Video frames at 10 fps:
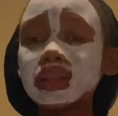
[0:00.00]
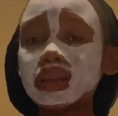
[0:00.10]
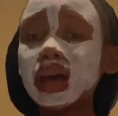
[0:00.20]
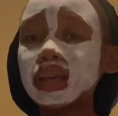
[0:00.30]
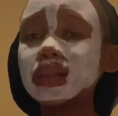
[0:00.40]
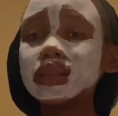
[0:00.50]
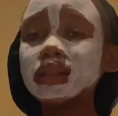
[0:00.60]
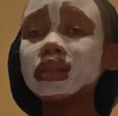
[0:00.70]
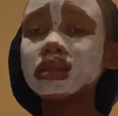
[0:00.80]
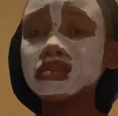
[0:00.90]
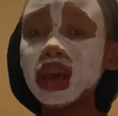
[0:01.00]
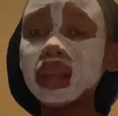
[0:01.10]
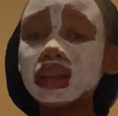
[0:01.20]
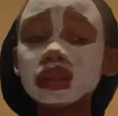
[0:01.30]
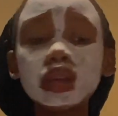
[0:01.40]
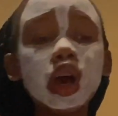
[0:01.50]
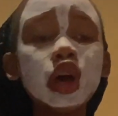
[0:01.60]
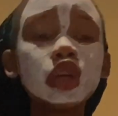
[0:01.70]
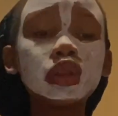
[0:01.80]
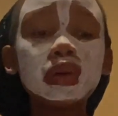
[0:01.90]
I can still smell it.
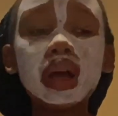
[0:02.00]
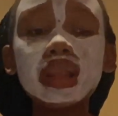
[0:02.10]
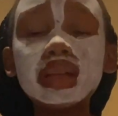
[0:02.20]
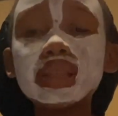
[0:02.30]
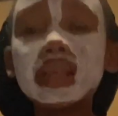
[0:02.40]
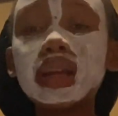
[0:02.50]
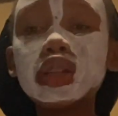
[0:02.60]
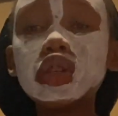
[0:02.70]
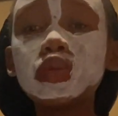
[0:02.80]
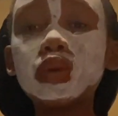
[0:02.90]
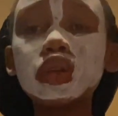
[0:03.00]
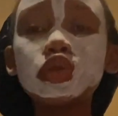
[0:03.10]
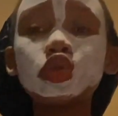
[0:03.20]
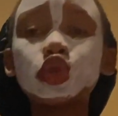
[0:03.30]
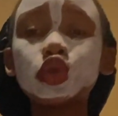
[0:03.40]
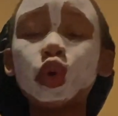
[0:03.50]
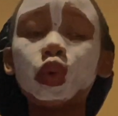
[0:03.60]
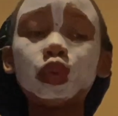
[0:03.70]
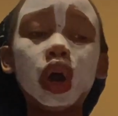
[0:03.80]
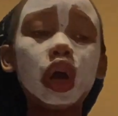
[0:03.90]
So yeah, that's that. I just wanted to
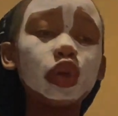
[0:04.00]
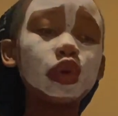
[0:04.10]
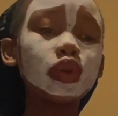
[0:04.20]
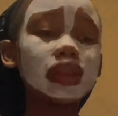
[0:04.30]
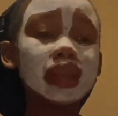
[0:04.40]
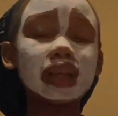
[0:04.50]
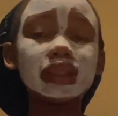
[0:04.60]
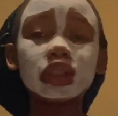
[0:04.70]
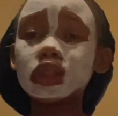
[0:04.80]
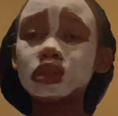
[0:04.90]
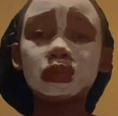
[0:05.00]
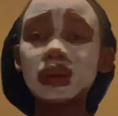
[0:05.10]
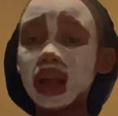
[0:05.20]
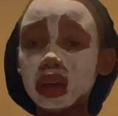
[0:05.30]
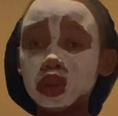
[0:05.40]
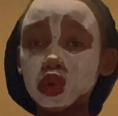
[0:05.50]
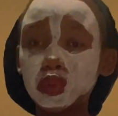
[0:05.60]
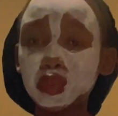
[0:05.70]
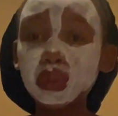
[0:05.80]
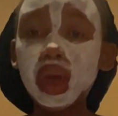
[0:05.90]
show you that, just to plug you.
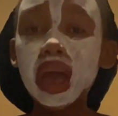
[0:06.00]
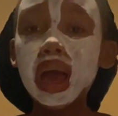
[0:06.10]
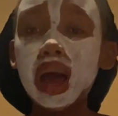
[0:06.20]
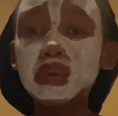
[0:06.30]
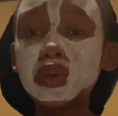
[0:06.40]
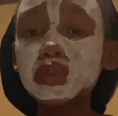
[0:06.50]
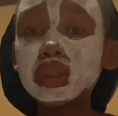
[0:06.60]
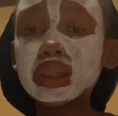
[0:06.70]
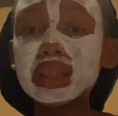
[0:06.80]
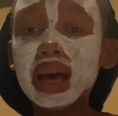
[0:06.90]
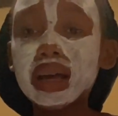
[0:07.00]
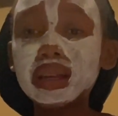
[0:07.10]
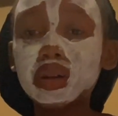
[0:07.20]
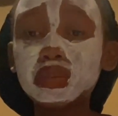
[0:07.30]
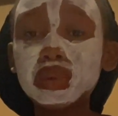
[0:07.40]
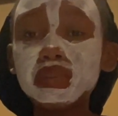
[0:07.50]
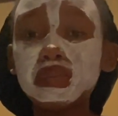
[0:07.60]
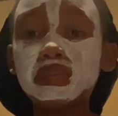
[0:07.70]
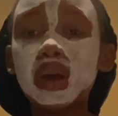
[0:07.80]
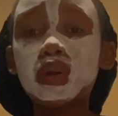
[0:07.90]
I'm almost done. I'll be
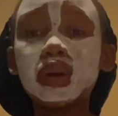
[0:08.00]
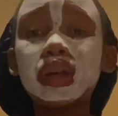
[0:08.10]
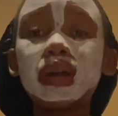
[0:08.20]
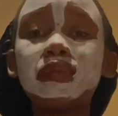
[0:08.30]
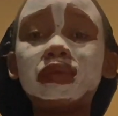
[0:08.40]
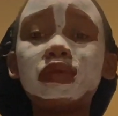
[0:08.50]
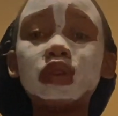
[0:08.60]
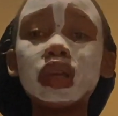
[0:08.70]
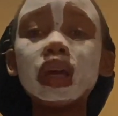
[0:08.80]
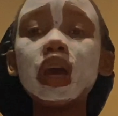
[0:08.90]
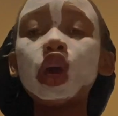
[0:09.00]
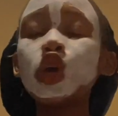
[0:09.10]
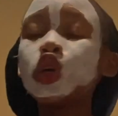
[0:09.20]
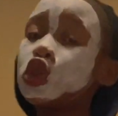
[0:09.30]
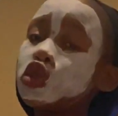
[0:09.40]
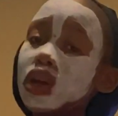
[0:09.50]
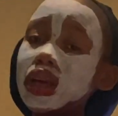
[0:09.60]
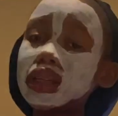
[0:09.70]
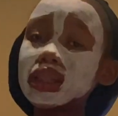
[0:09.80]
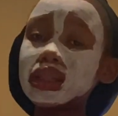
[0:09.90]
back when I'm fully
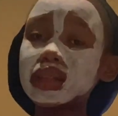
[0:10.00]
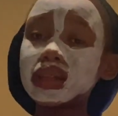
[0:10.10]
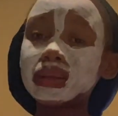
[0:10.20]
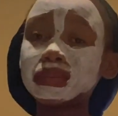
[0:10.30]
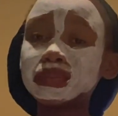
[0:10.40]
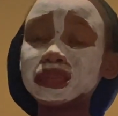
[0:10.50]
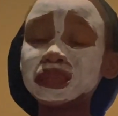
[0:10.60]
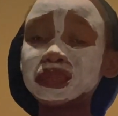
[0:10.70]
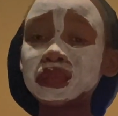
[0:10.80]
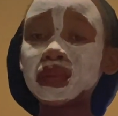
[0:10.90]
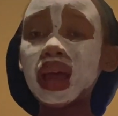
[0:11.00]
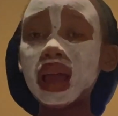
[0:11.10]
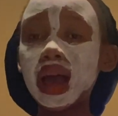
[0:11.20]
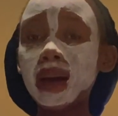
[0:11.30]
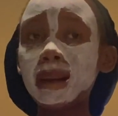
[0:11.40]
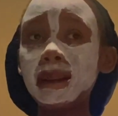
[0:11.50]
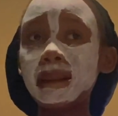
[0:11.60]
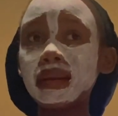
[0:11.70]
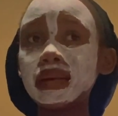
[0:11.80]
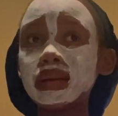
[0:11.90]
dressed, yeah,
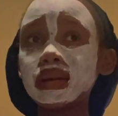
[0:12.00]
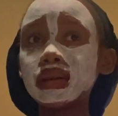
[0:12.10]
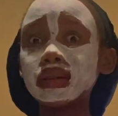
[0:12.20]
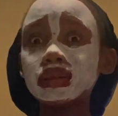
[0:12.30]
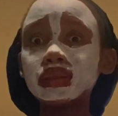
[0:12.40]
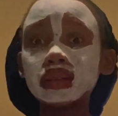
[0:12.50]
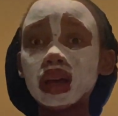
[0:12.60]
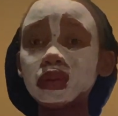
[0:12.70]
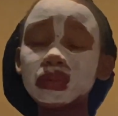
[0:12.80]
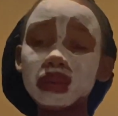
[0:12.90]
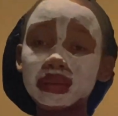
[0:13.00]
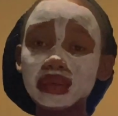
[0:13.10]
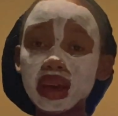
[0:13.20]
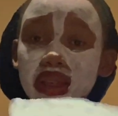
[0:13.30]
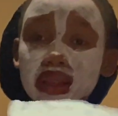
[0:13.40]
and done with my face.